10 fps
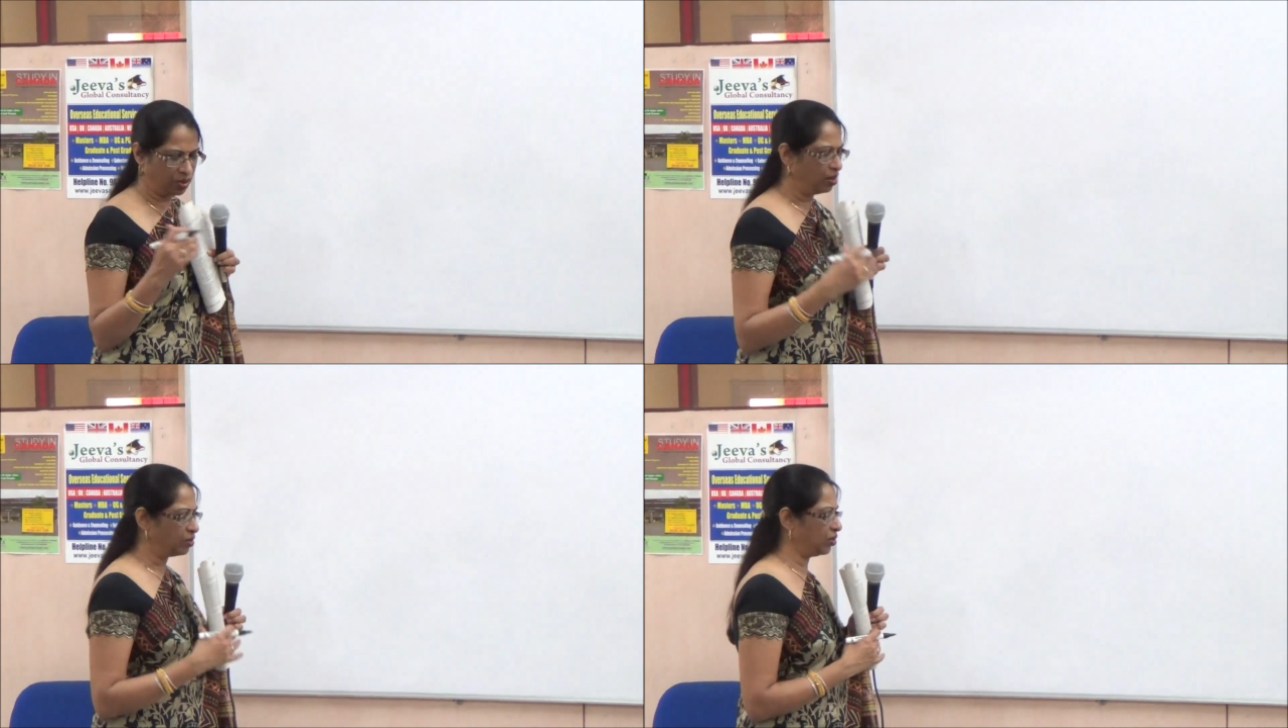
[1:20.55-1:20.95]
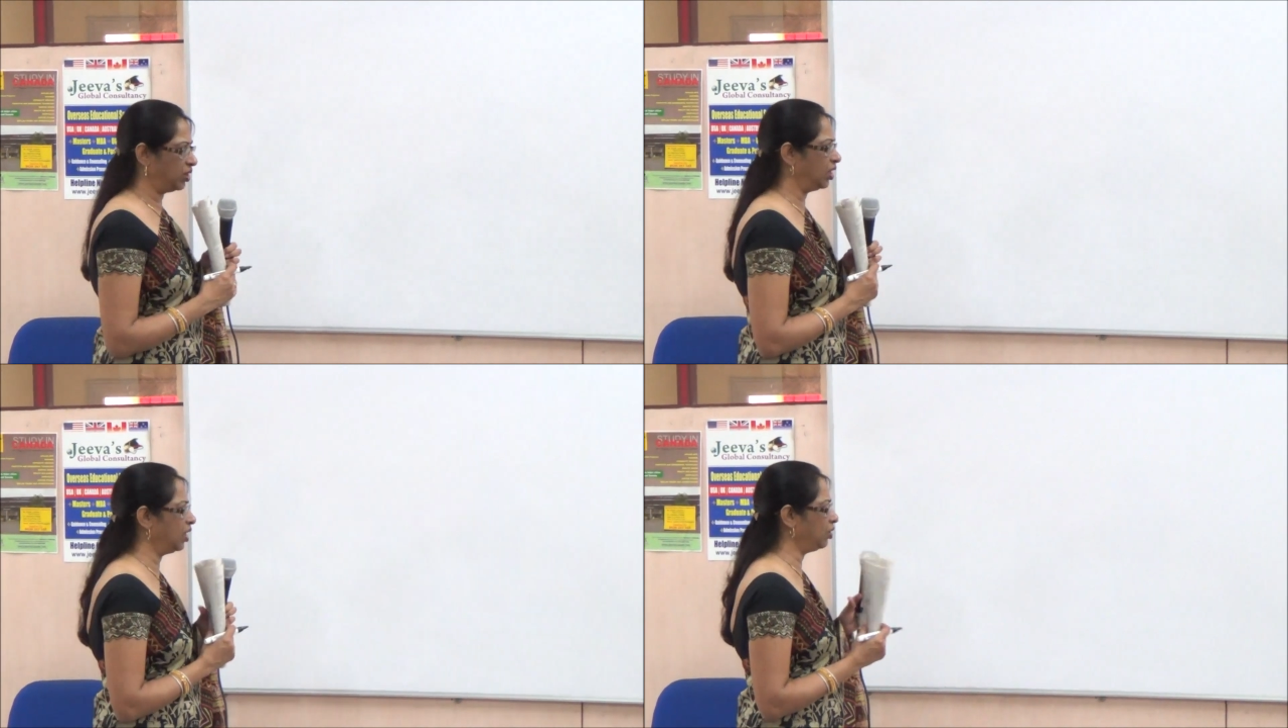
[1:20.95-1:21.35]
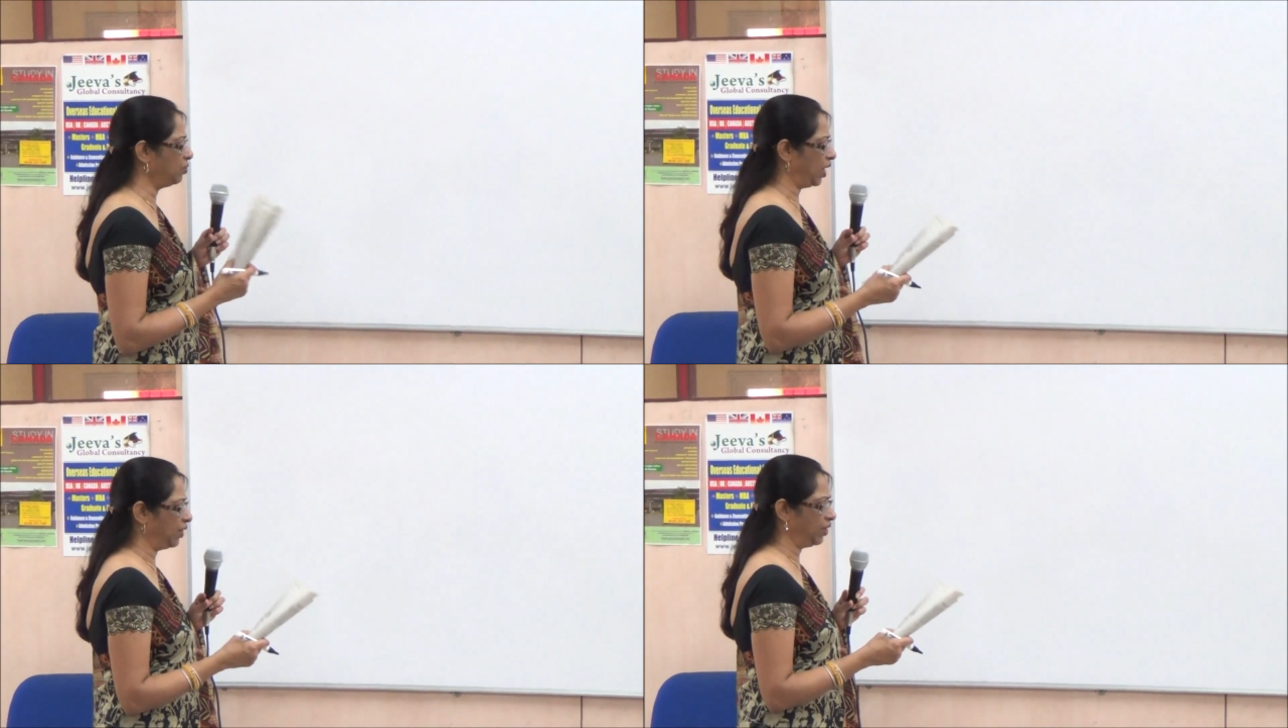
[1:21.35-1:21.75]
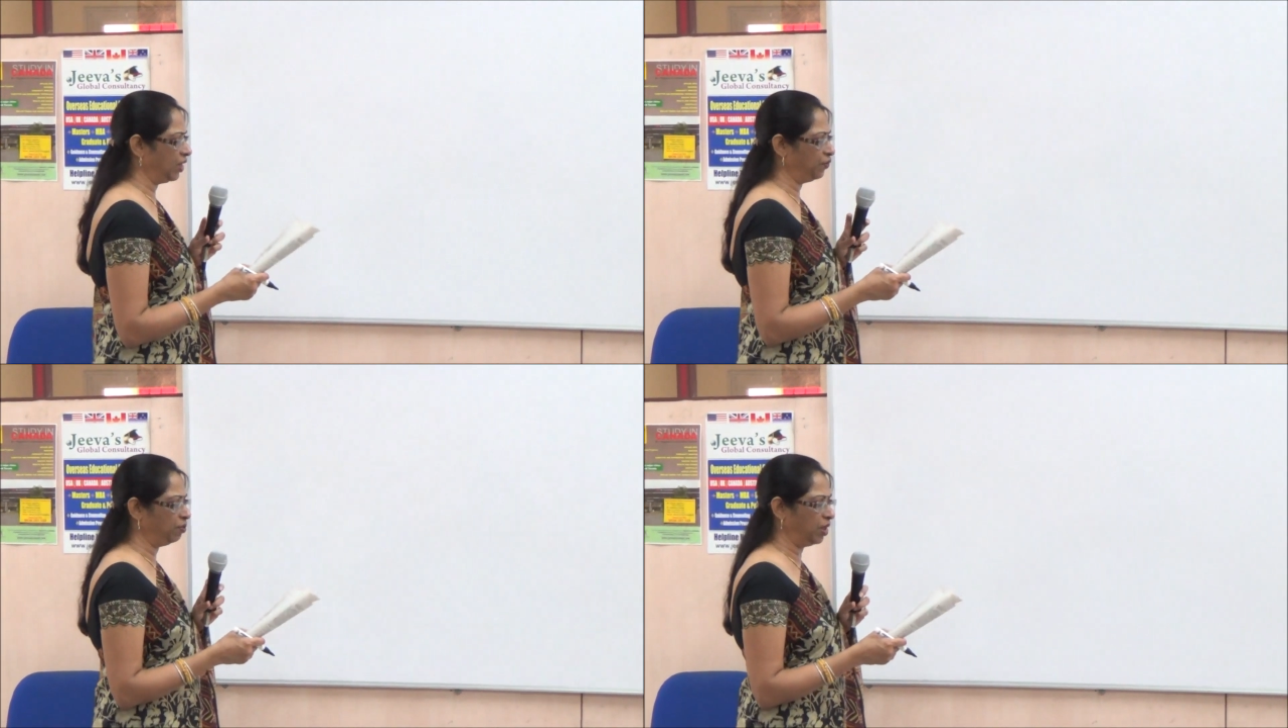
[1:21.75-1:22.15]
So here you have
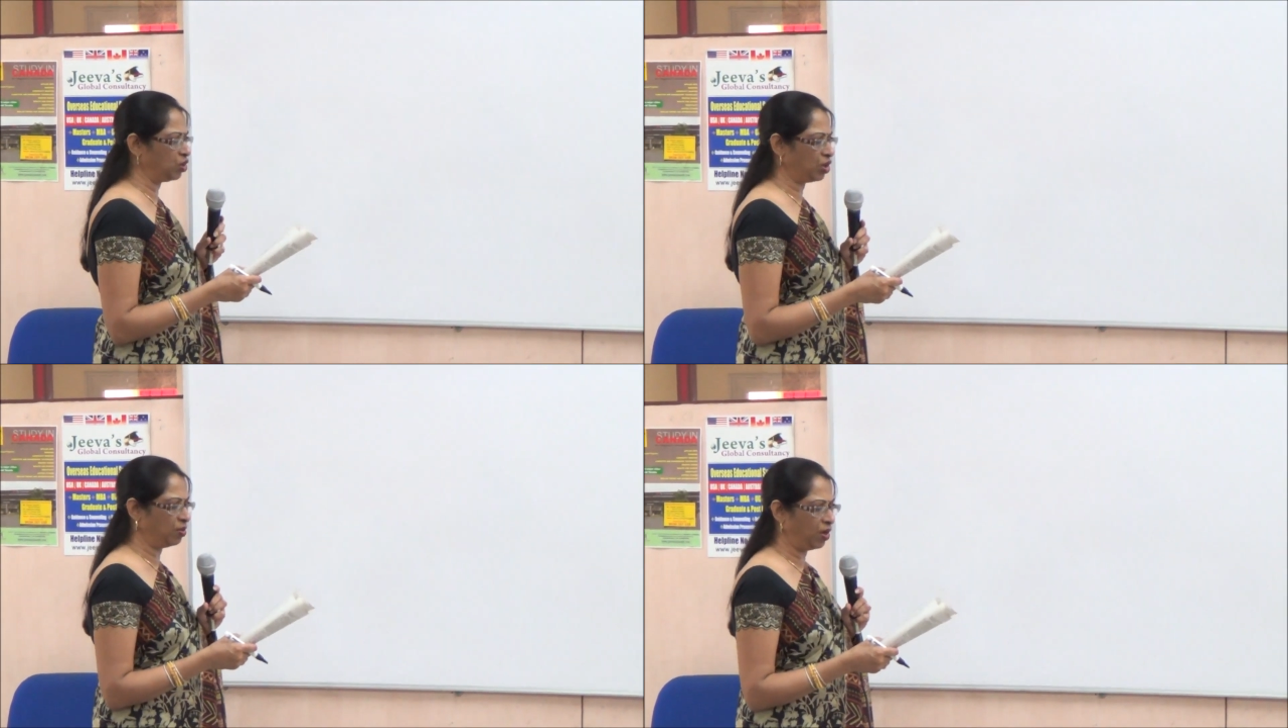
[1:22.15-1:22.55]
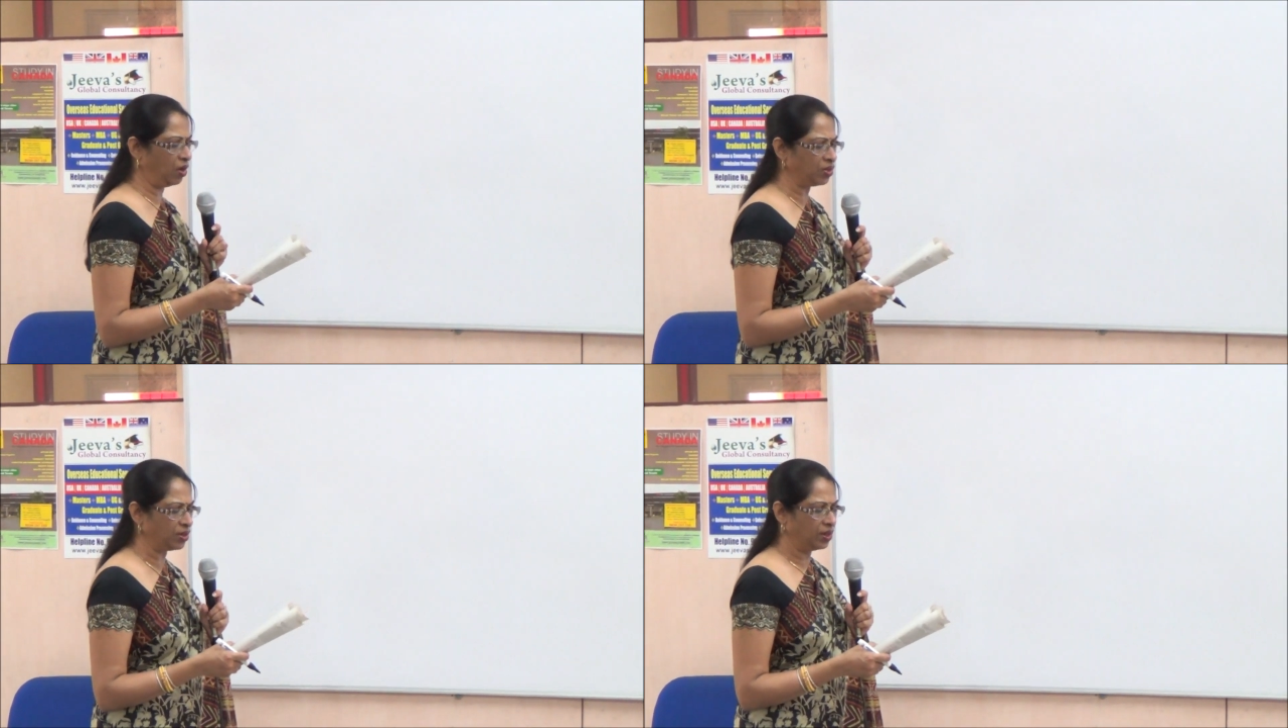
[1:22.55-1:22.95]
information about